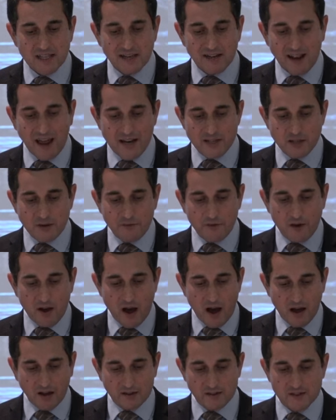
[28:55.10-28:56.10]
light of
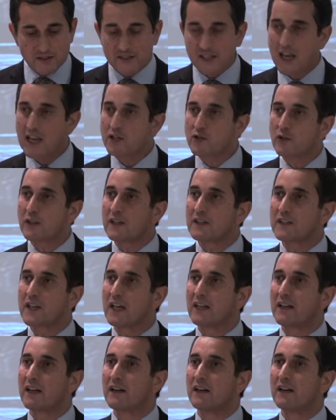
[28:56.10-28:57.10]
God, saying to the
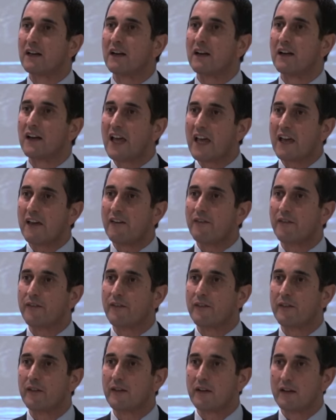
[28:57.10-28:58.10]
sinner, Live.
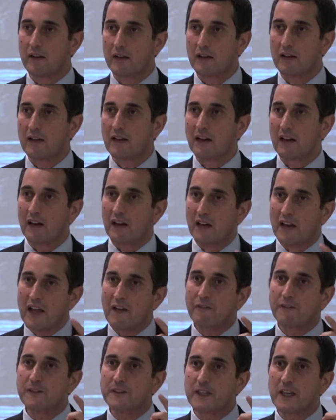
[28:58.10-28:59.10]

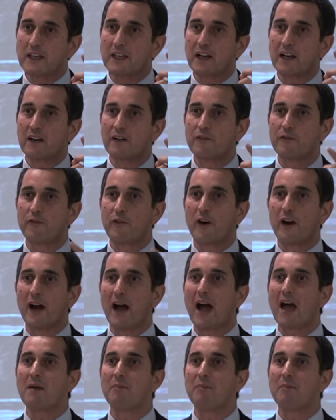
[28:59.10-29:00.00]
Live, sinner, for I